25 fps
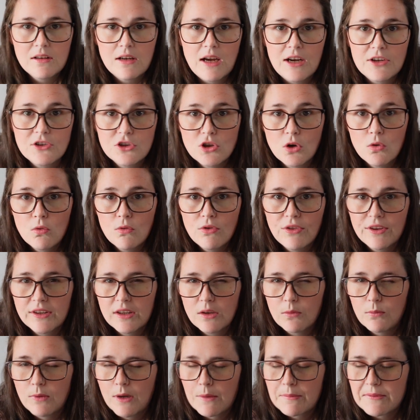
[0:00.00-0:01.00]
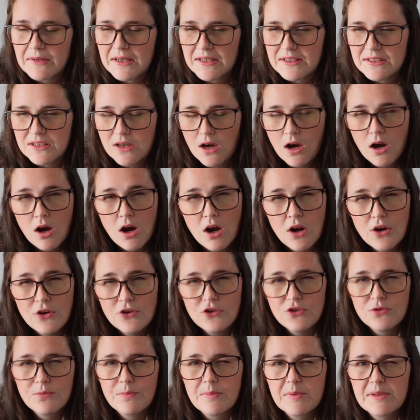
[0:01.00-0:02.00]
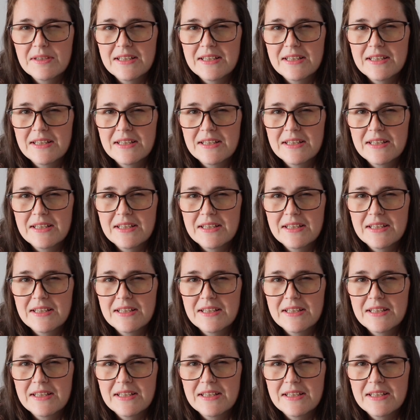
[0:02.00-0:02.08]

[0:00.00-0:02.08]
I don't think the website's 100%